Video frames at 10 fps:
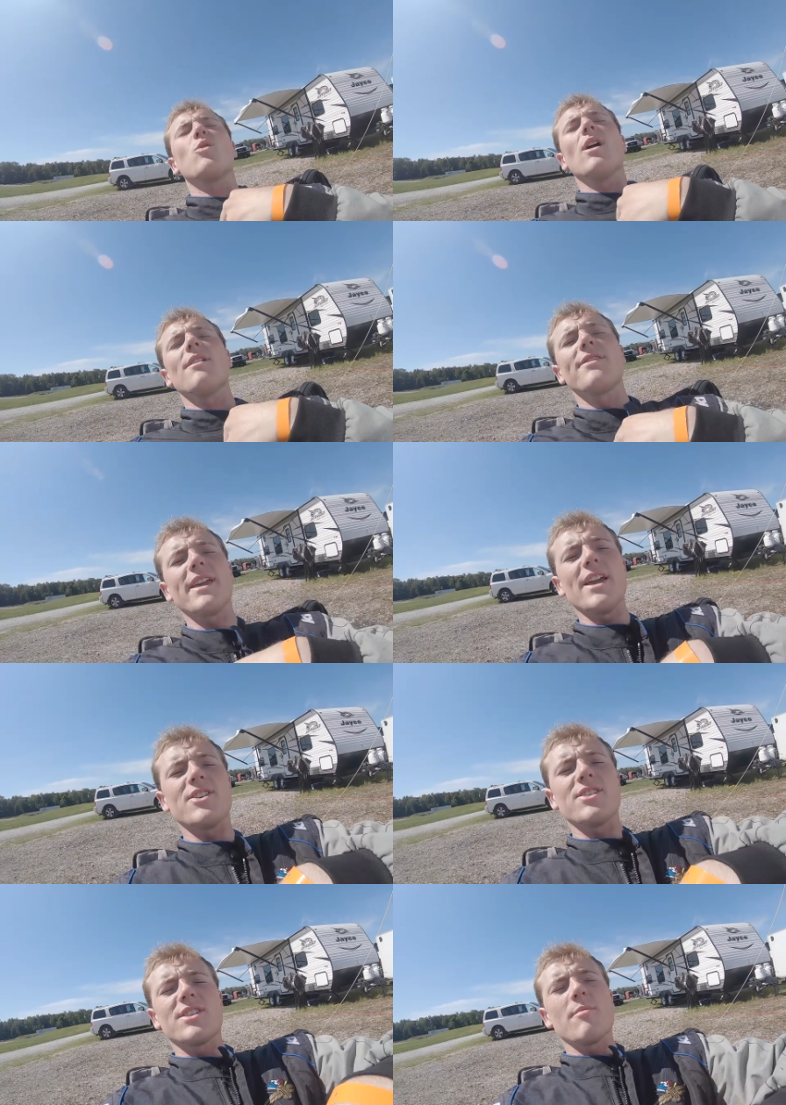
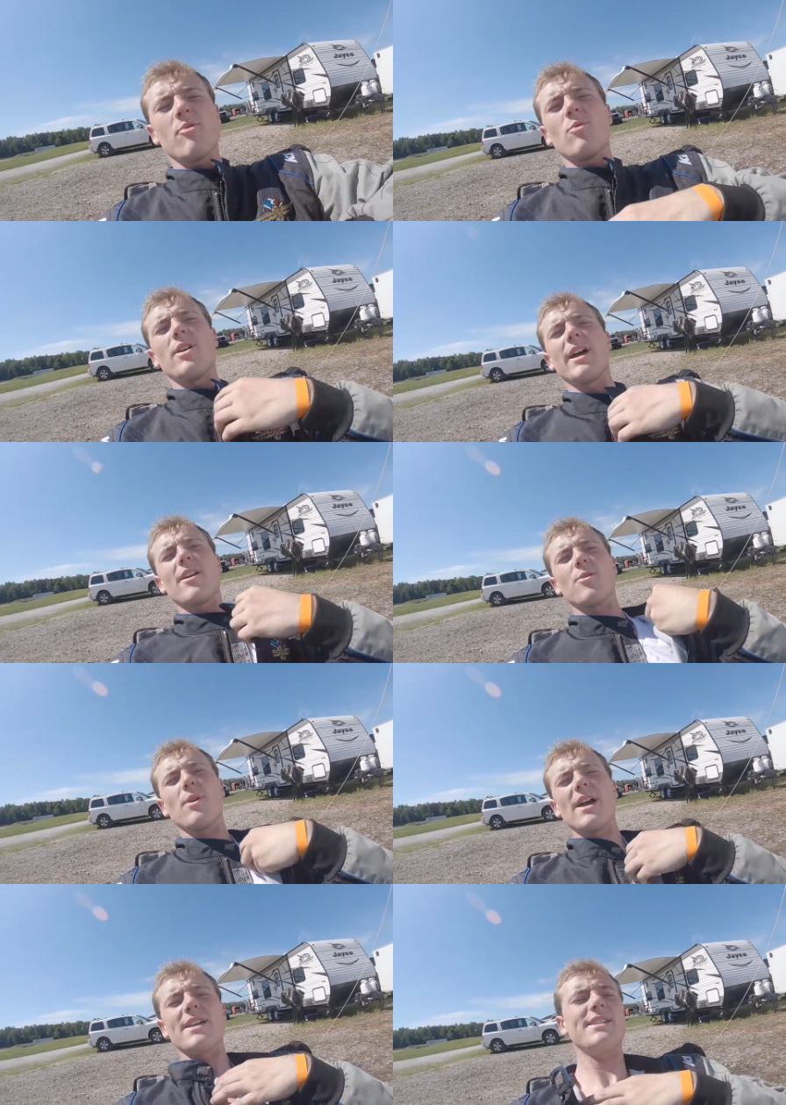Qualifications number one out of the
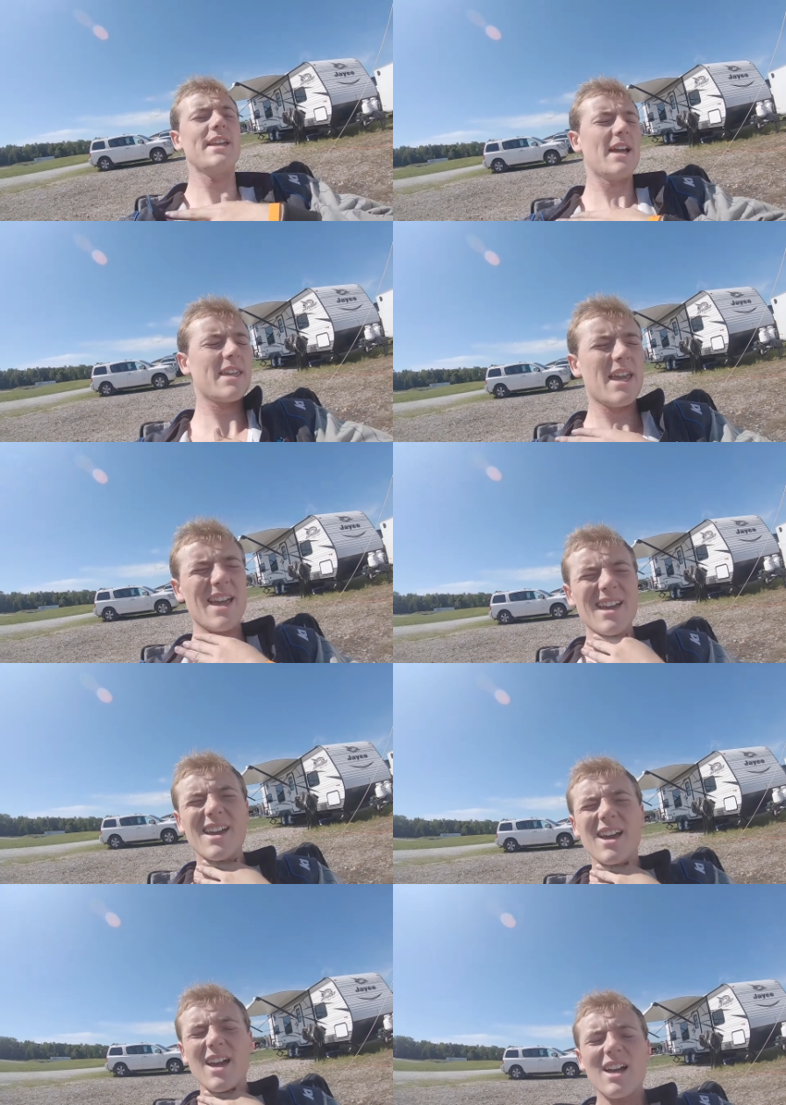way, C I K.